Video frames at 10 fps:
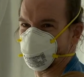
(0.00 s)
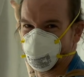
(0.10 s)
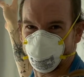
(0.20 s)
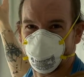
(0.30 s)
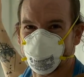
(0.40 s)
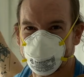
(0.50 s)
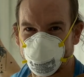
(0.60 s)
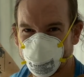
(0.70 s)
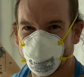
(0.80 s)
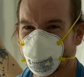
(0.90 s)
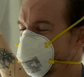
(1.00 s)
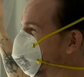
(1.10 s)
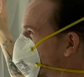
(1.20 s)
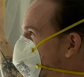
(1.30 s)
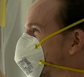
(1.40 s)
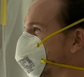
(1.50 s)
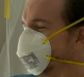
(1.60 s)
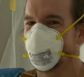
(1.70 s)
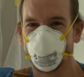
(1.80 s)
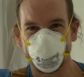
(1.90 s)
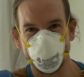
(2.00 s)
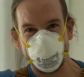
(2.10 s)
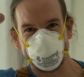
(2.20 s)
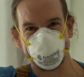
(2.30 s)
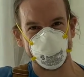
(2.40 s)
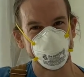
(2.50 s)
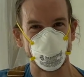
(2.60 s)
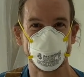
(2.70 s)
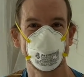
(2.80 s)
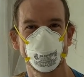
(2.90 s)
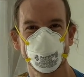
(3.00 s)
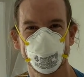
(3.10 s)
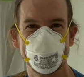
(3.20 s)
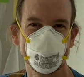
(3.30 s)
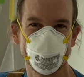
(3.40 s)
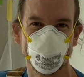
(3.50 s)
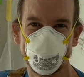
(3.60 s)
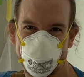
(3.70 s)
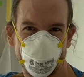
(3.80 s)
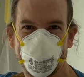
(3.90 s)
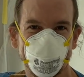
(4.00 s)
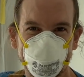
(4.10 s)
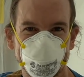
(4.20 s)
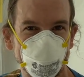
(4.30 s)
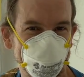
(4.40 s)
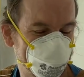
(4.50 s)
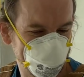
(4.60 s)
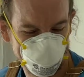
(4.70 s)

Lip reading: do another top coat after that, I'll go back to this way. And that just makes sure that I don't have any lines in my